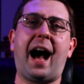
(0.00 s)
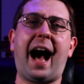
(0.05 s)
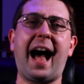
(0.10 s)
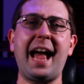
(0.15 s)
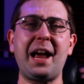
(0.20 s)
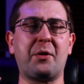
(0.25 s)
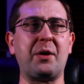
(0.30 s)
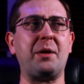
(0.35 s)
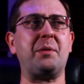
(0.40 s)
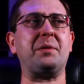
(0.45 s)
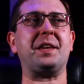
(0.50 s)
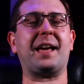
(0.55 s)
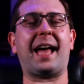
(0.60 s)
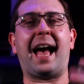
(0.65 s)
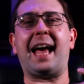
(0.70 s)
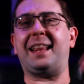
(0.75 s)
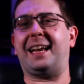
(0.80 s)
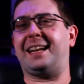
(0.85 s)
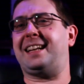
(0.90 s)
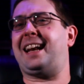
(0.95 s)
I agree with the
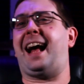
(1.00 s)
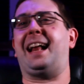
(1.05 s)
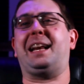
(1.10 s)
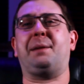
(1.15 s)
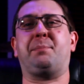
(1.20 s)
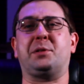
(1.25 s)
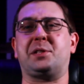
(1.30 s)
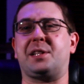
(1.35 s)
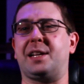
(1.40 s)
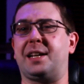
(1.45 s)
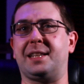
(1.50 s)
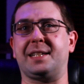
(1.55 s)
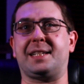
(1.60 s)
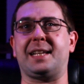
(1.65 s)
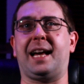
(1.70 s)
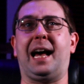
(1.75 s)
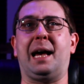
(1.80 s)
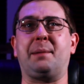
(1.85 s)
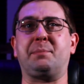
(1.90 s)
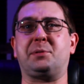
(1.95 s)
guy like ninety percent of the
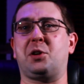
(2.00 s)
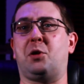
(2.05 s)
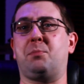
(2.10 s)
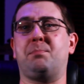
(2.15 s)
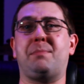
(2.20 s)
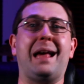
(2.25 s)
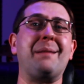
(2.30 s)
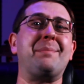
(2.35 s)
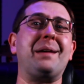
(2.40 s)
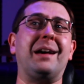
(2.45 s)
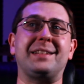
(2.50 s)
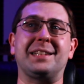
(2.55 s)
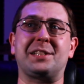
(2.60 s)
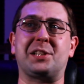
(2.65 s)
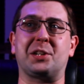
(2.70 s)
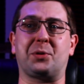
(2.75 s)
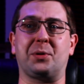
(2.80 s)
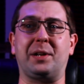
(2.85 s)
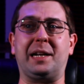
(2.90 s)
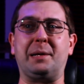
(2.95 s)
time, so maybe I'll
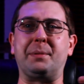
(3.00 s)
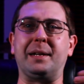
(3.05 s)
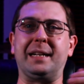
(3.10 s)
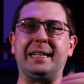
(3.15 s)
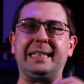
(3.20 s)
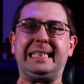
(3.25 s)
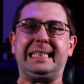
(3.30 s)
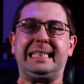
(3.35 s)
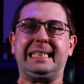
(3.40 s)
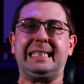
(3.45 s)
disagree, but